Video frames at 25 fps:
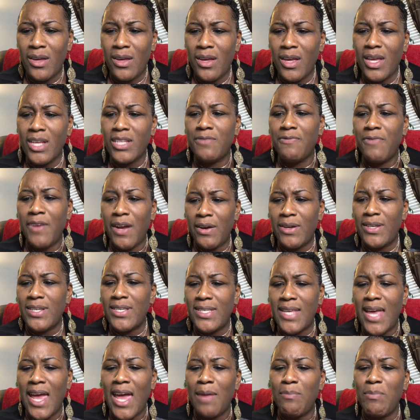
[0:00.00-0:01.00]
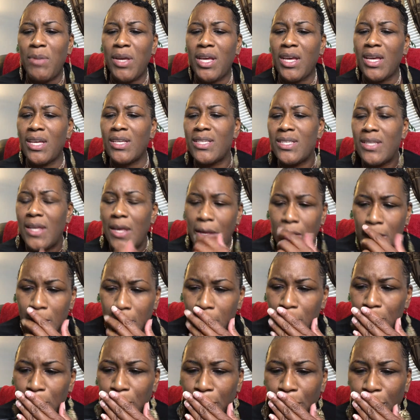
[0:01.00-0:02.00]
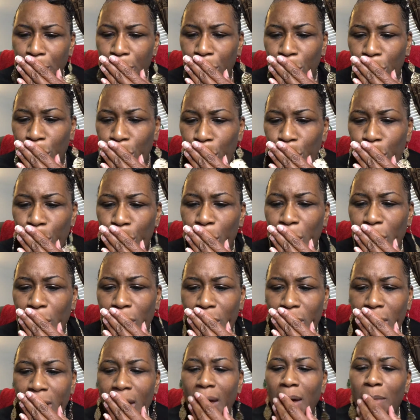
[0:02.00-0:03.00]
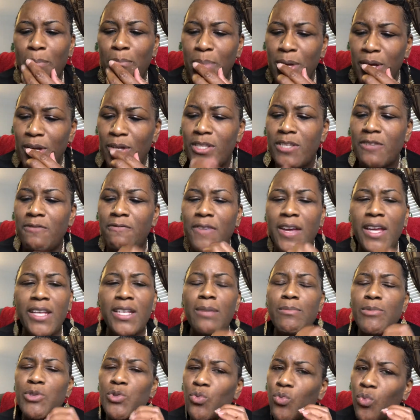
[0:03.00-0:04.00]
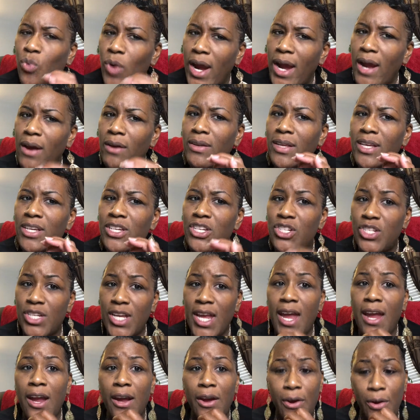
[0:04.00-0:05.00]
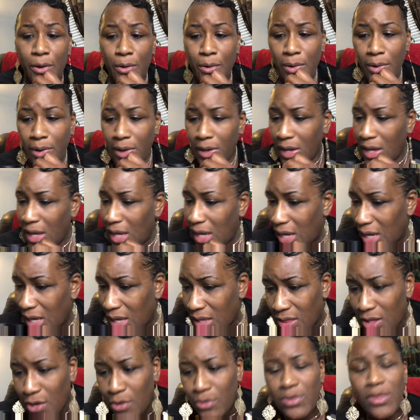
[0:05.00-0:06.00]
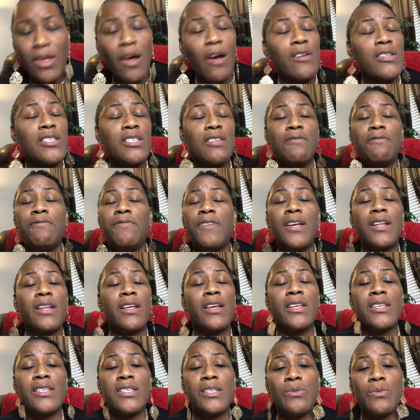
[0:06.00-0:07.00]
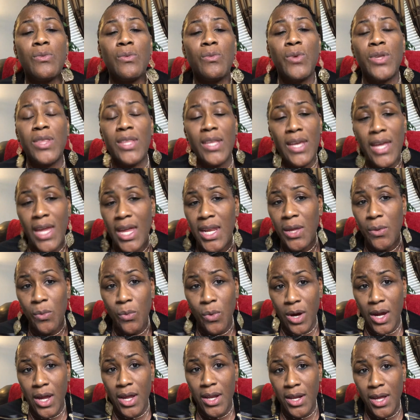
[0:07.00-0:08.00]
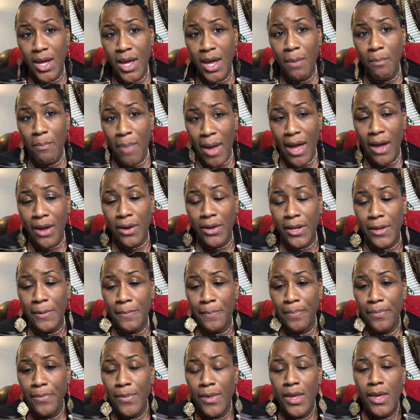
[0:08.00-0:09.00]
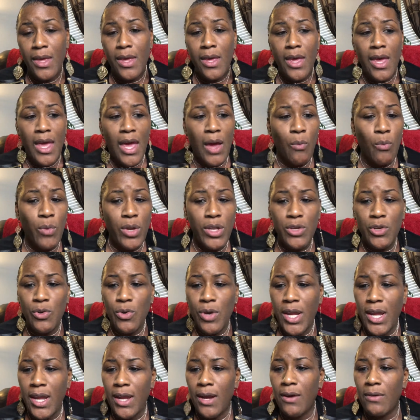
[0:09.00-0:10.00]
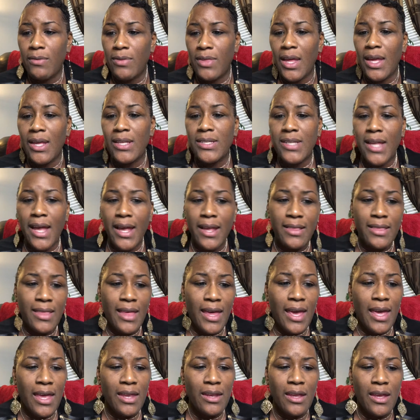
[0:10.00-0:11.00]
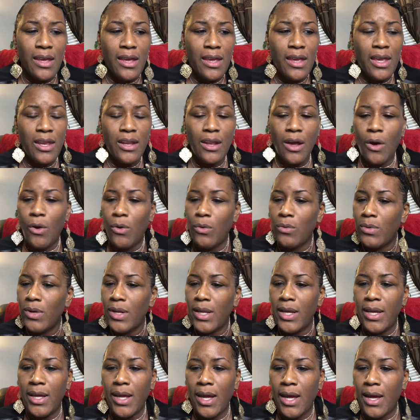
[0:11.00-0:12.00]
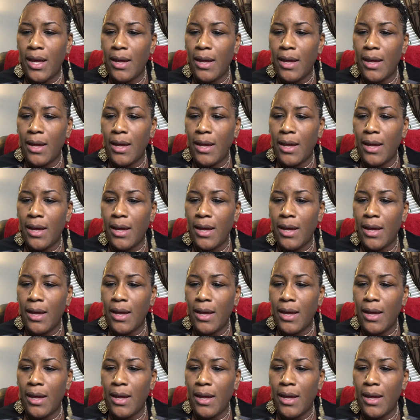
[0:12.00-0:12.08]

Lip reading: it's very sad because abuse victims rarely share their thoughts and feelings with anyone about it. And when you hear things like that, it only